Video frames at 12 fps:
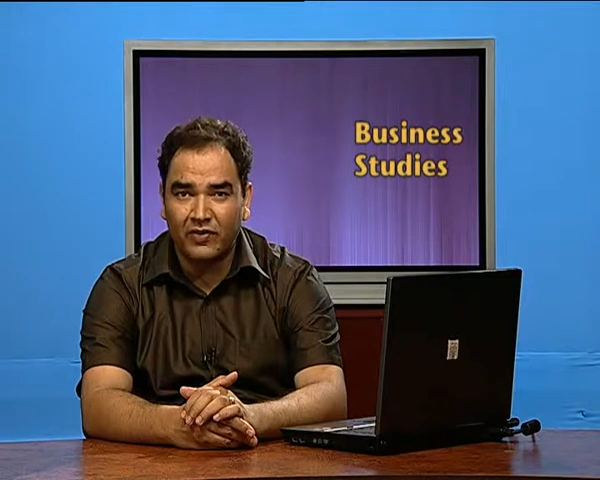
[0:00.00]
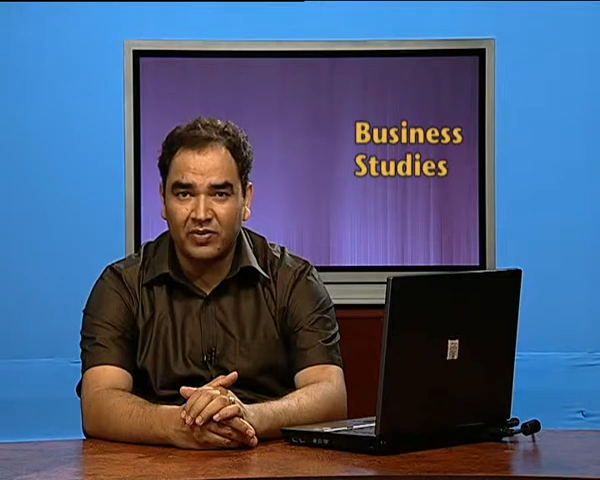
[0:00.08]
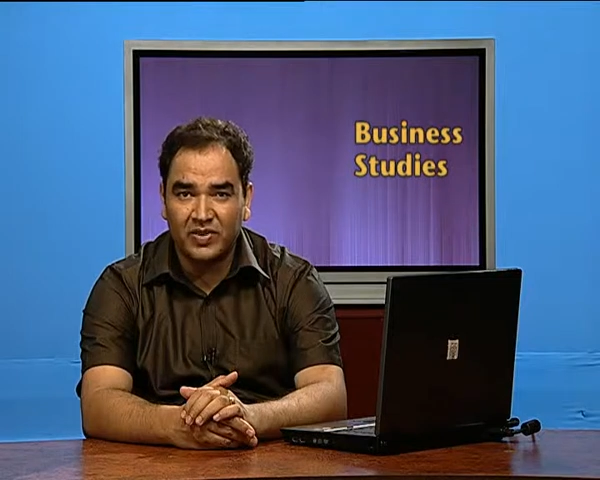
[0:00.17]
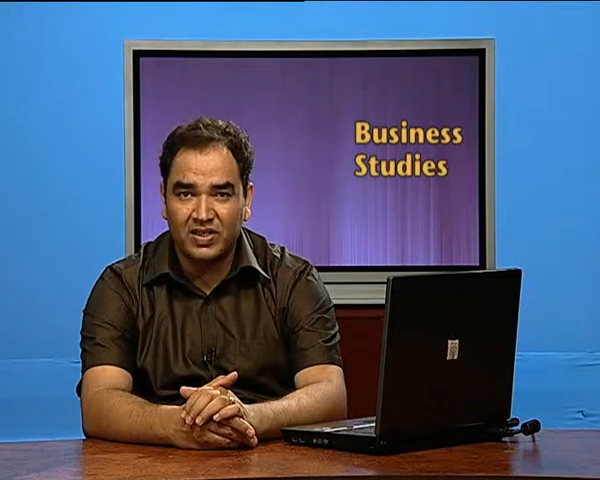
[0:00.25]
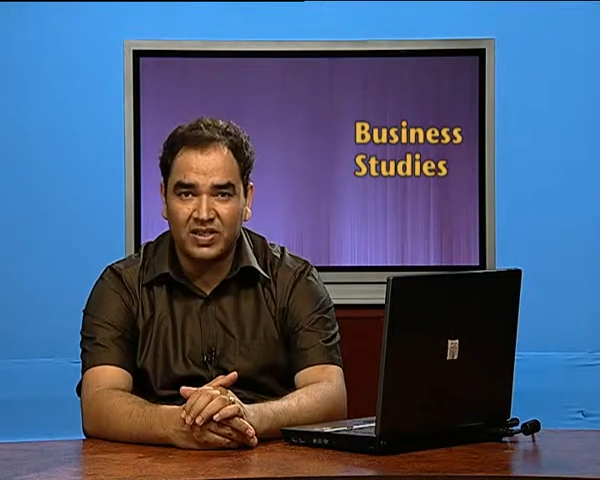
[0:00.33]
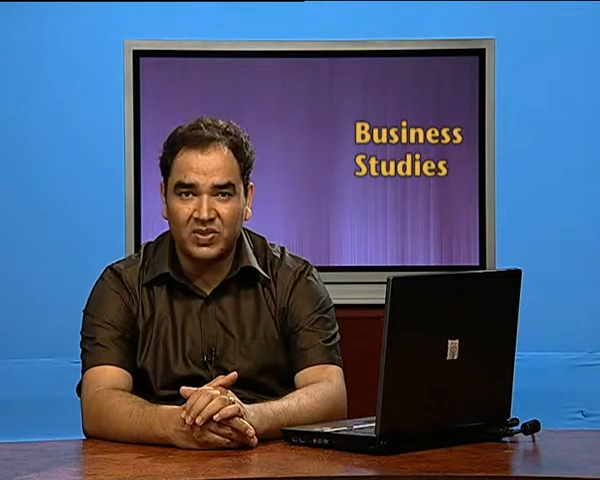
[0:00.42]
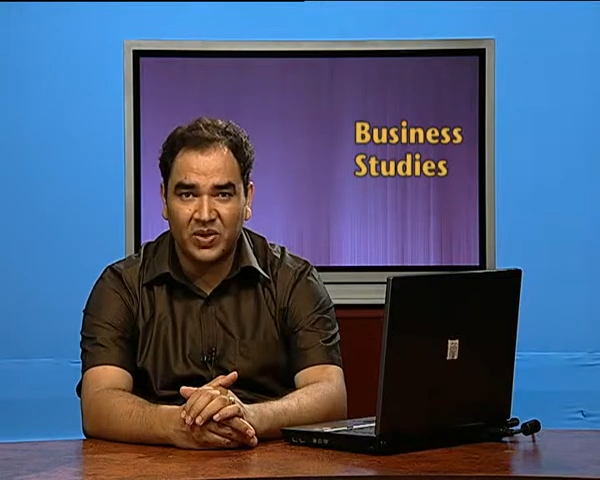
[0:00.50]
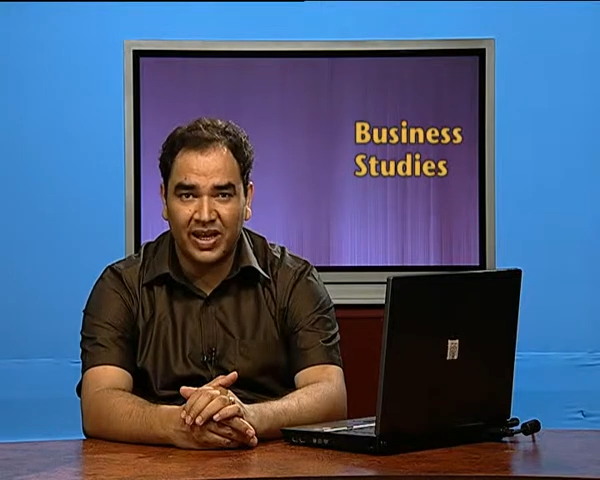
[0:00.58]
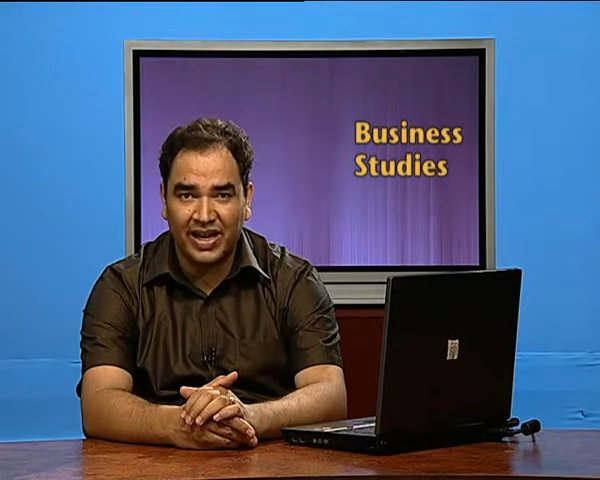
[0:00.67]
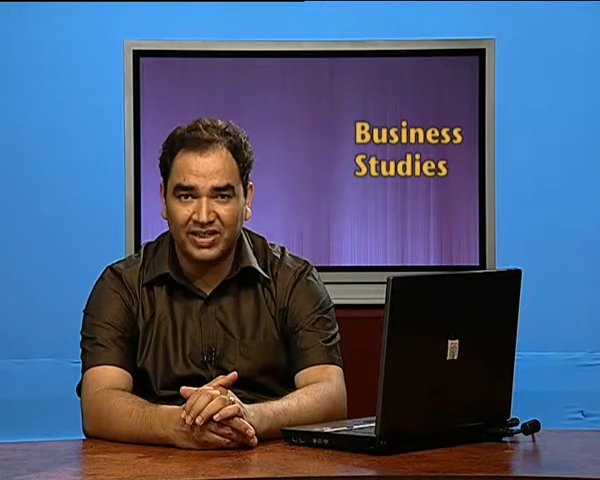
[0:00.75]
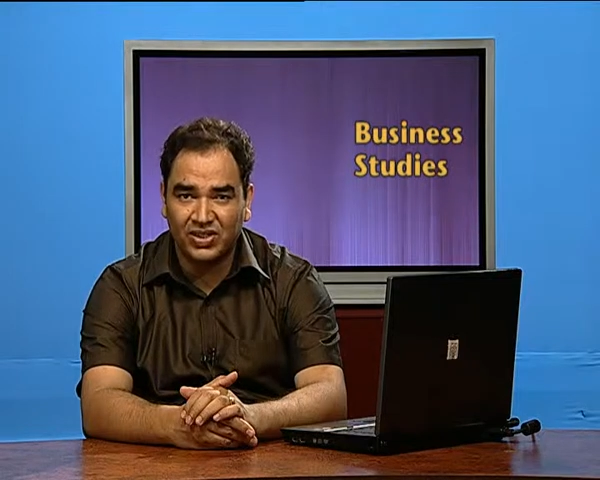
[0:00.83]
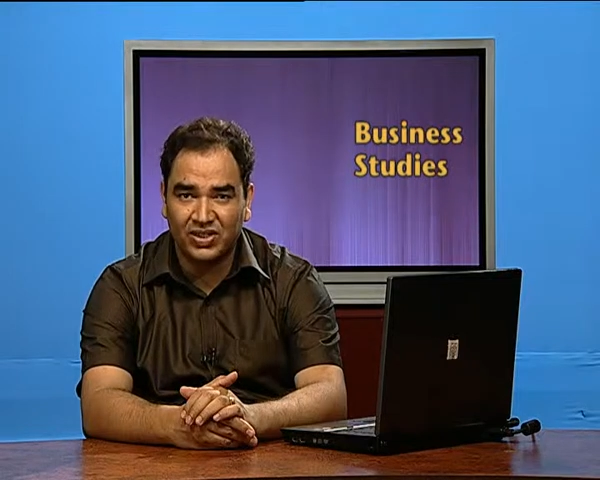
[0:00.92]
the business
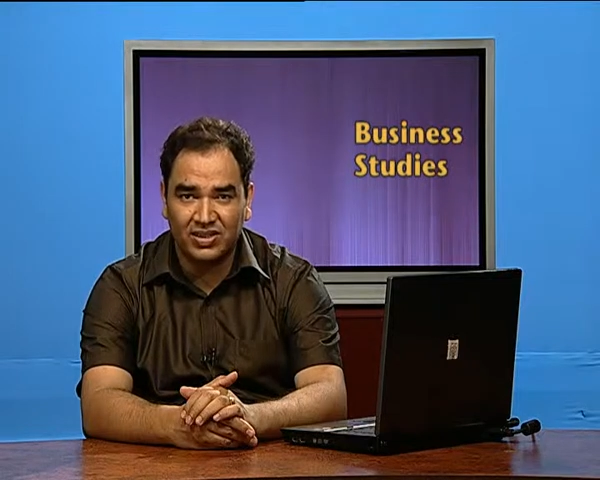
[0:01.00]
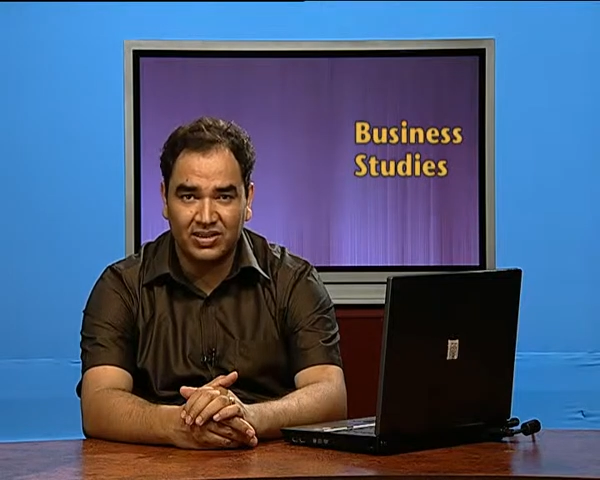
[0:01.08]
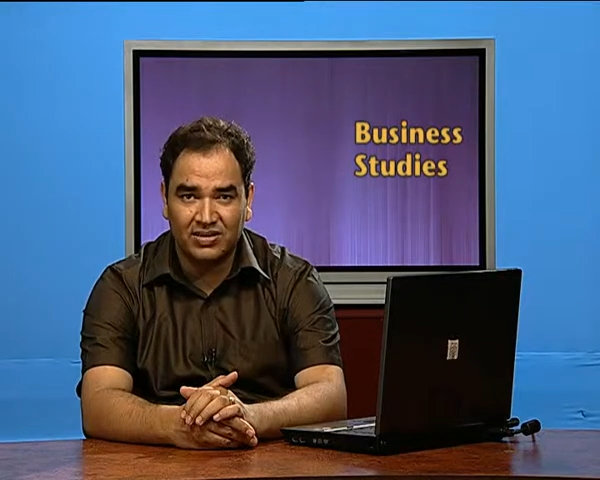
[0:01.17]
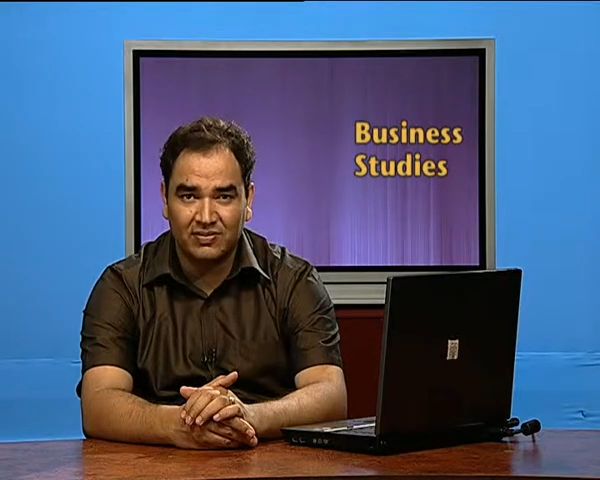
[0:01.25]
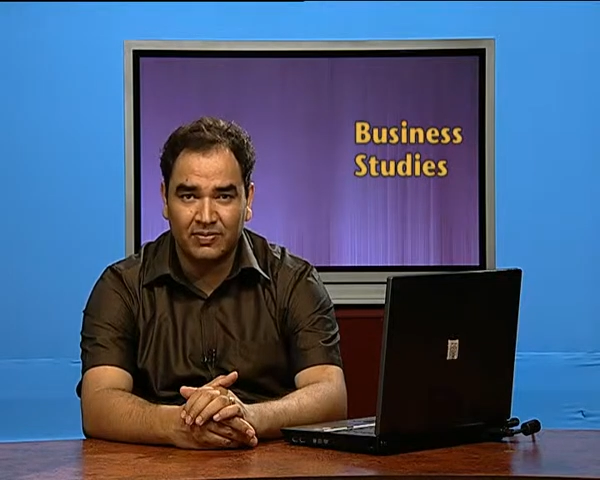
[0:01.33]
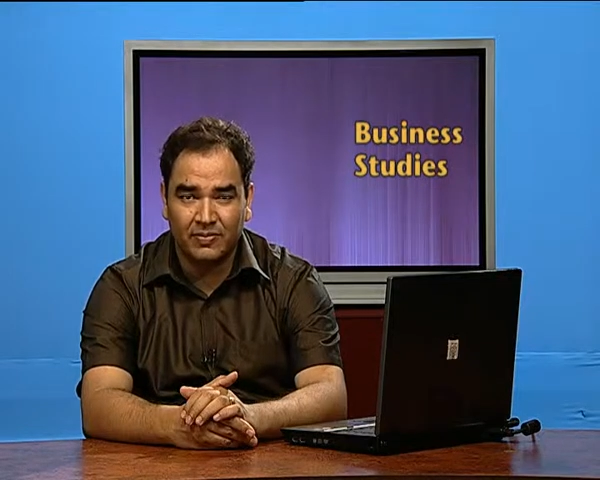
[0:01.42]
organizations.